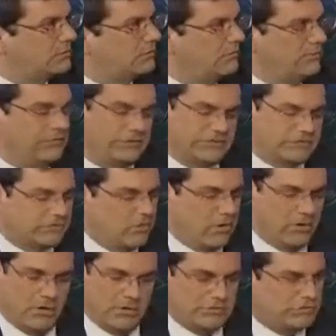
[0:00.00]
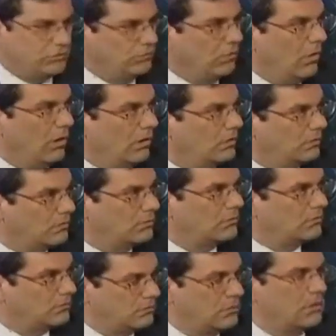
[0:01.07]
This has gone on too long.
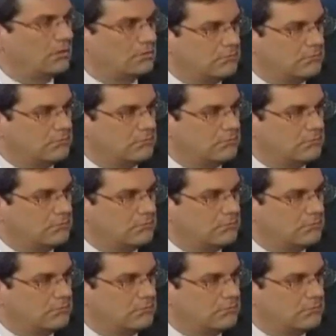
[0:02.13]
Yeah.